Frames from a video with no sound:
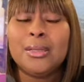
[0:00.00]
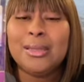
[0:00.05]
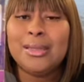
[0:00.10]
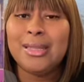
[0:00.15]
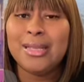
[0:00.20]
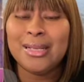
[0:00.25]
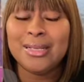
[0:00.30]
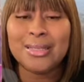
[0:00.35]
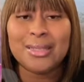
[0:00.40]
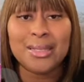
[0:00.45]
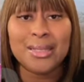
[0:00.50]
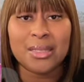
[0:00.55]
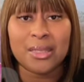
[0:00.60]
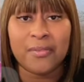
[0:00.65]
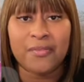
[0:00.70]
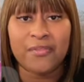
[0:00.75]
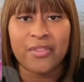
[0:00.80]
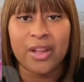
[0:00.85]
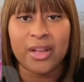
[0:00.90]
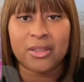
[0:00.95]
This is
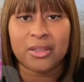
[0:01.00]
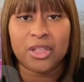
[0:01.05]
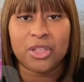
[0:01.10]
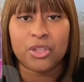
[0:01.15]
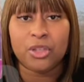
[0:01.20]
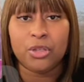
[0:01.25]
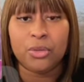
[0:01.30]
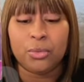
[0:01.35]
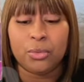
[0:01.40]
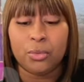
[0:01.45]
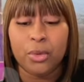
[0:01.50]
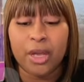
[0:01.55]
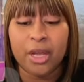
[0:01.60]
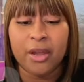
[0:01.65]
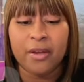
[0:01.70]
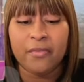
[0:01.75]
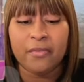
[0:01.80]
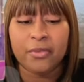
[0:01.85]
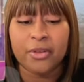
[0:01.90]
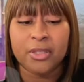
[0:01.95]
affecting you.
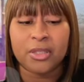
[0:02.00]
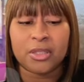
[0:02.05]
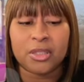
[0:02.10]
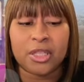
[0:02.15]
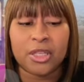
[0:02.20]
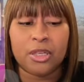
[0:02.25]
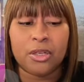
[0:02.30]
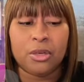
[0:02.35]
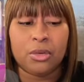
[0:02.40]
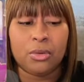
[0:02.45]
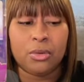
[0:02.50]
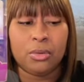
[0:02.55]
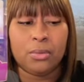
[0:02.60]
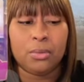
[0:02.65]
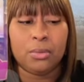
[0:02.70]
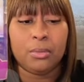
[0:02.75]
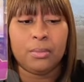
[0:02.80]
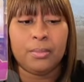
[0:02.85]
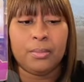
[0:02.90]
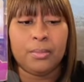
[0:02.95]
Every single